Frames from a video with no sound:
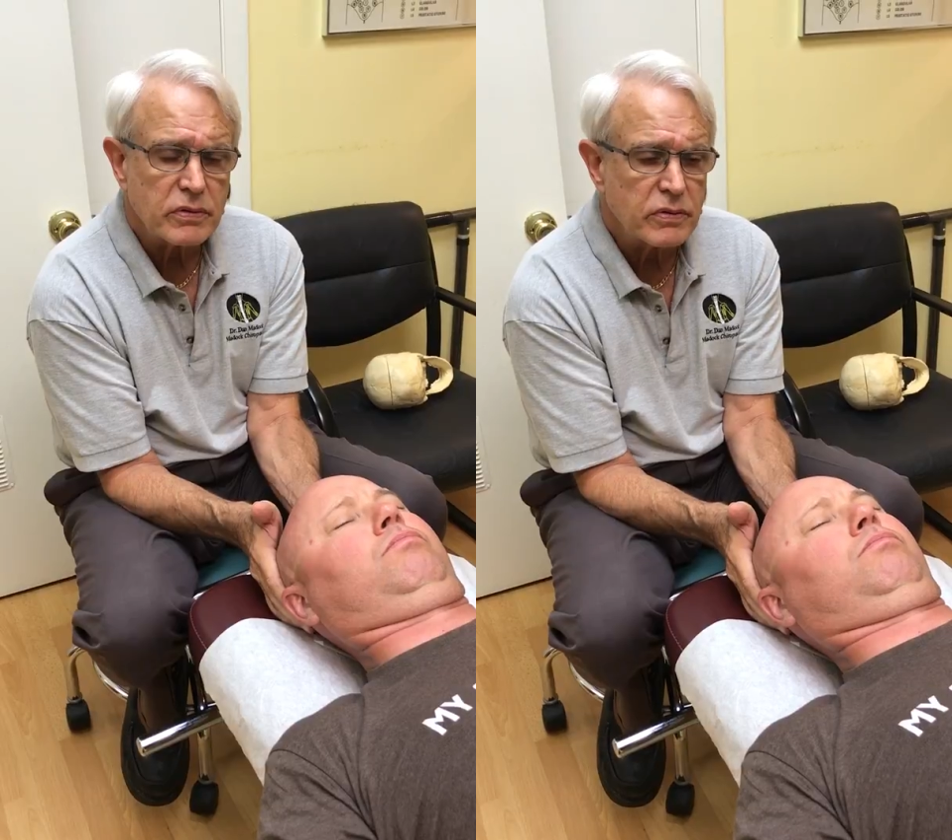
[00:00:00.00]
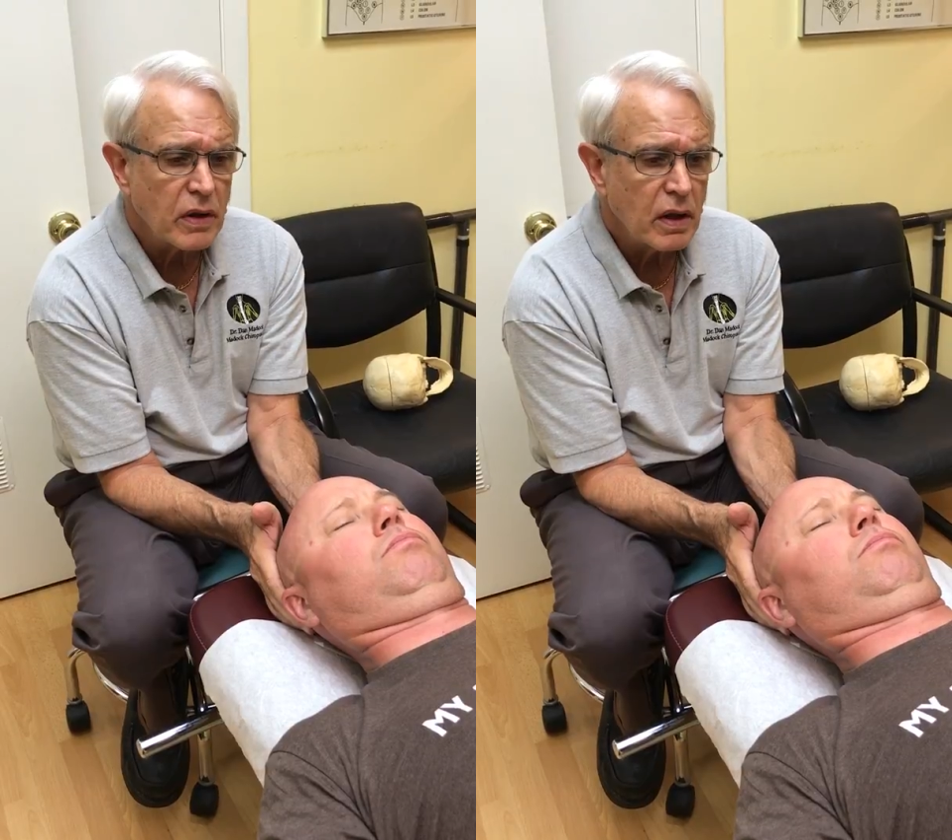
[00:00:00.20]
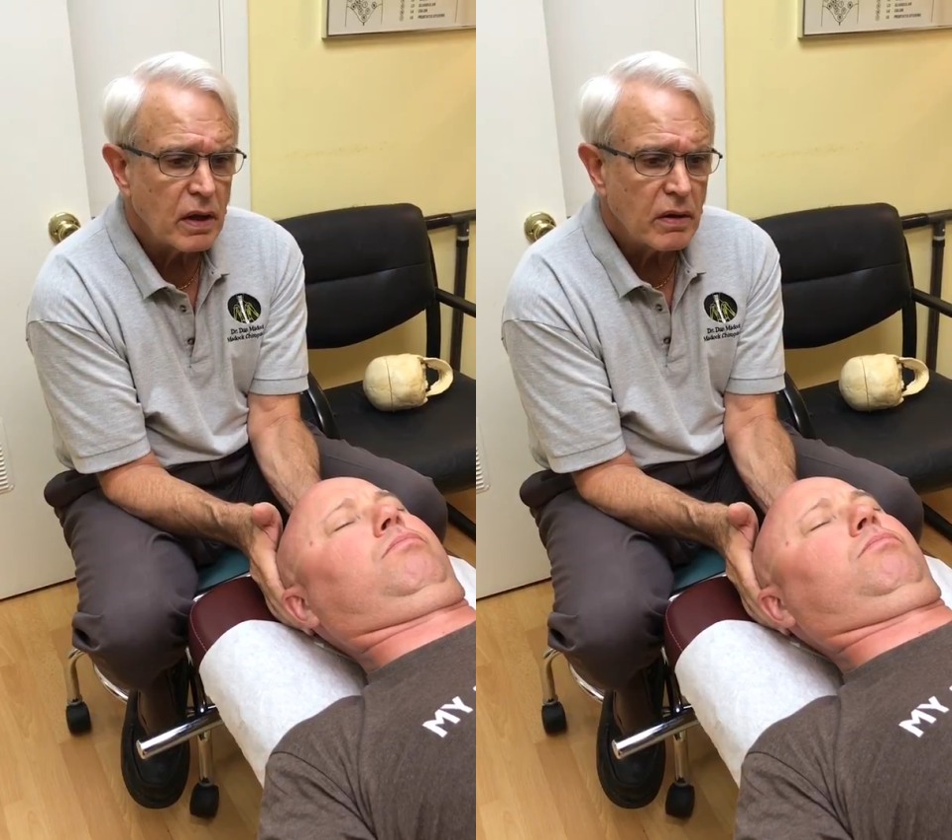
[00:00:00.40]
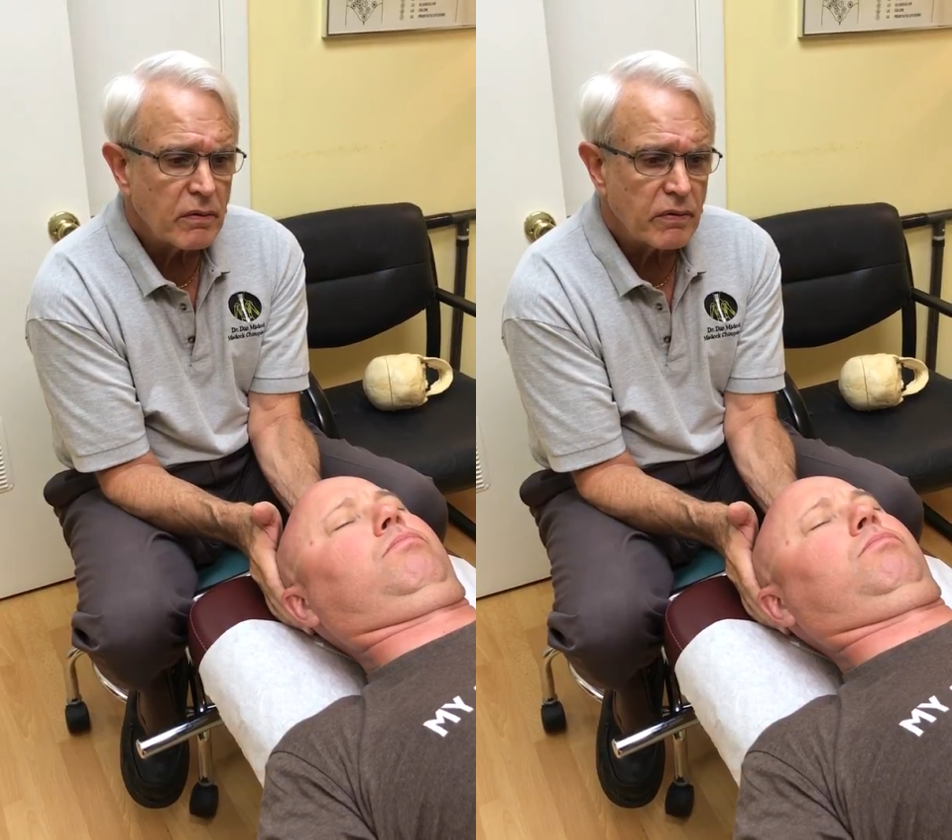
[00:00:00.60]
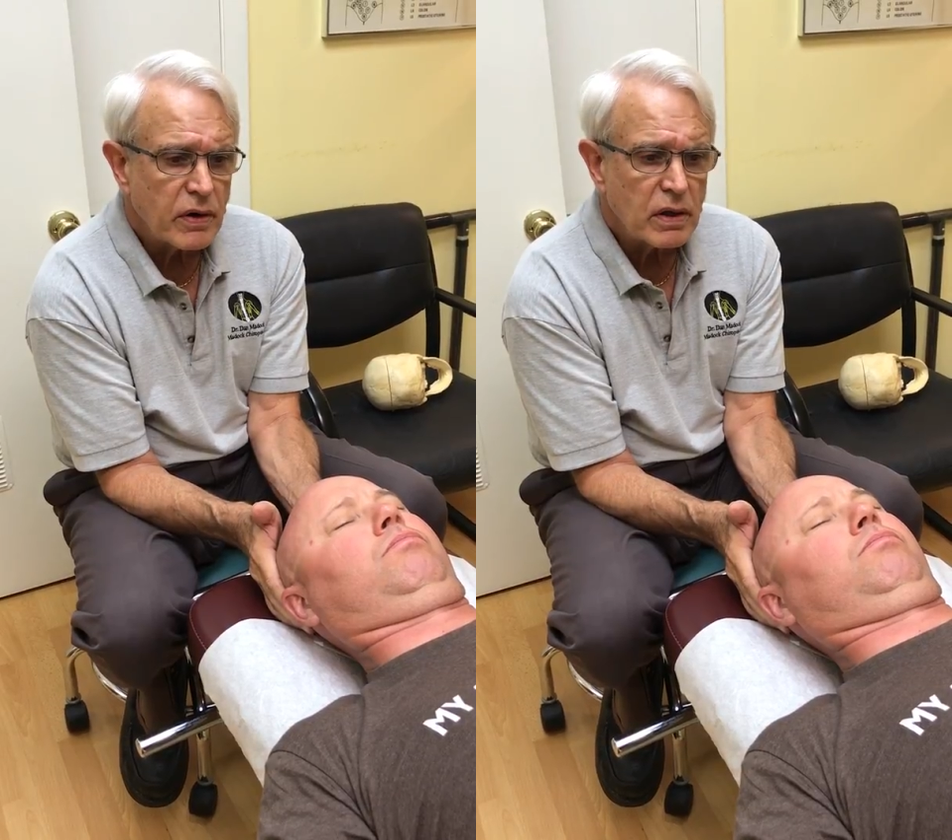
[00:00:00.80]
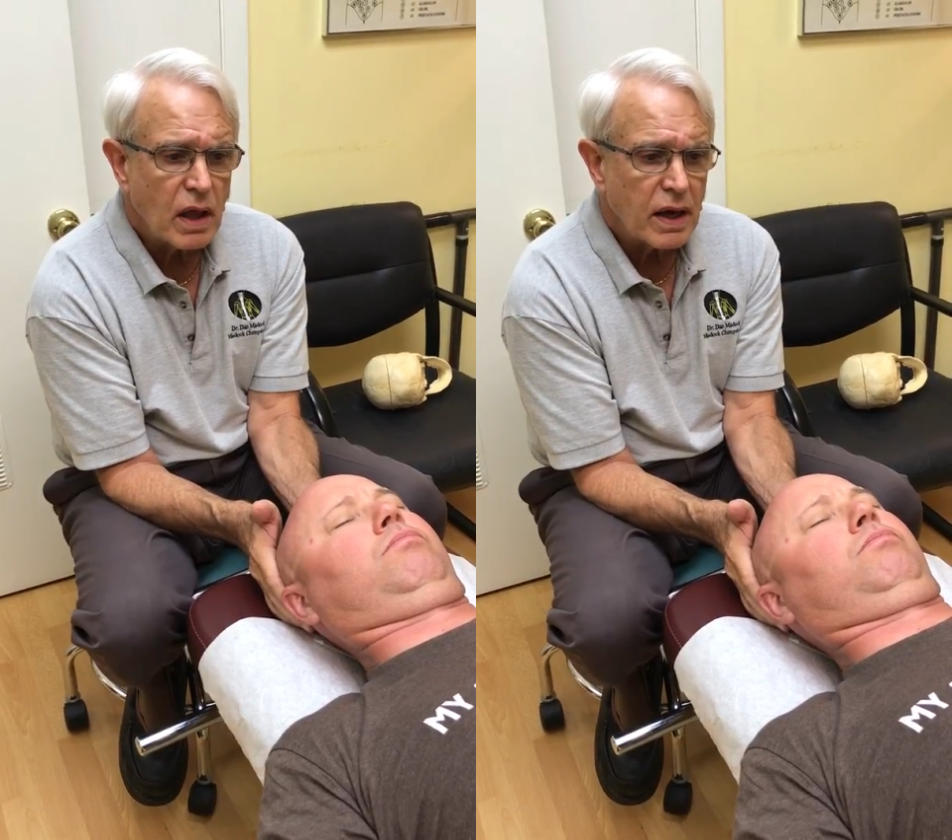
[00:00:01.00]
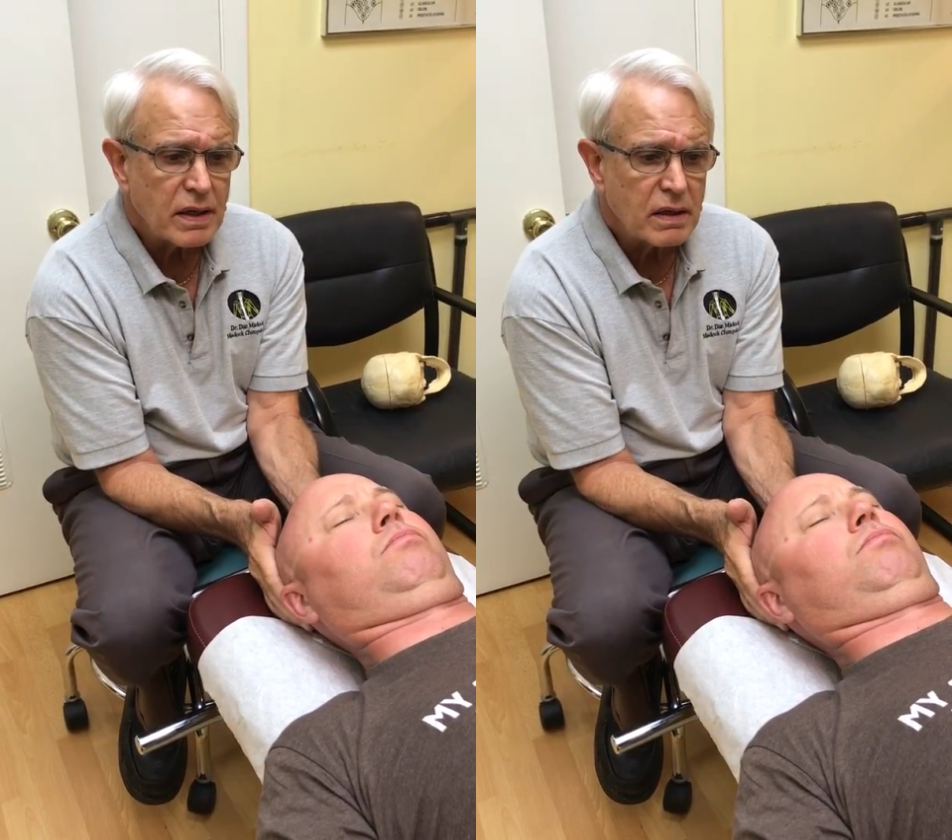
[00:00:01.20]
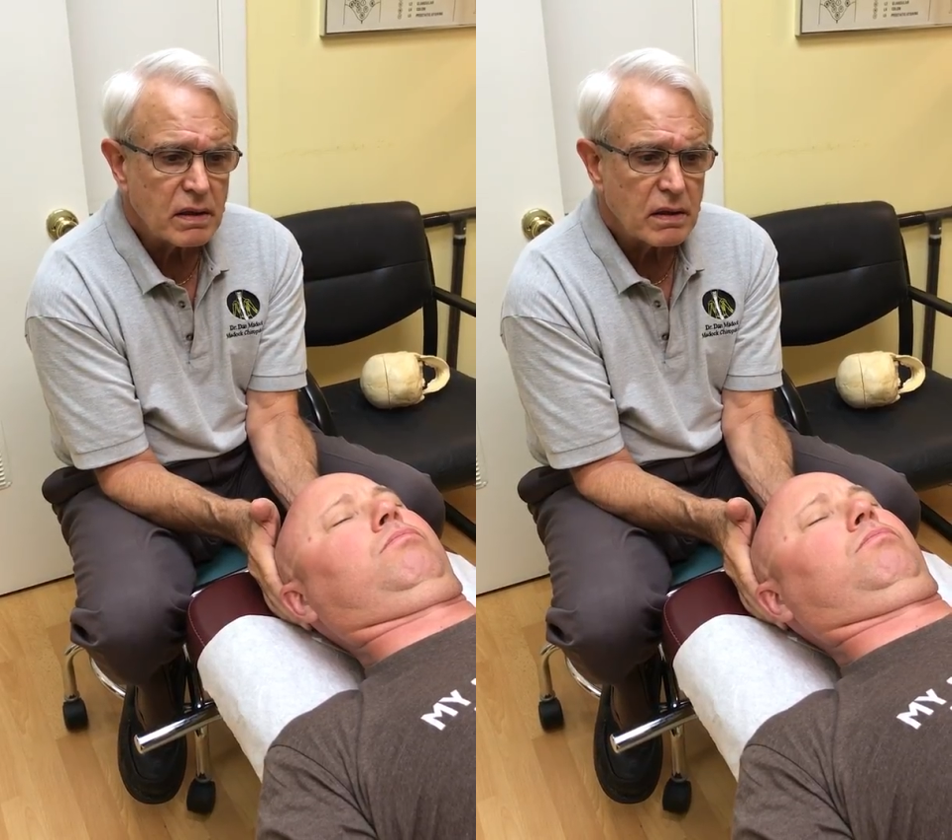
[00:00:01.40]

is very light,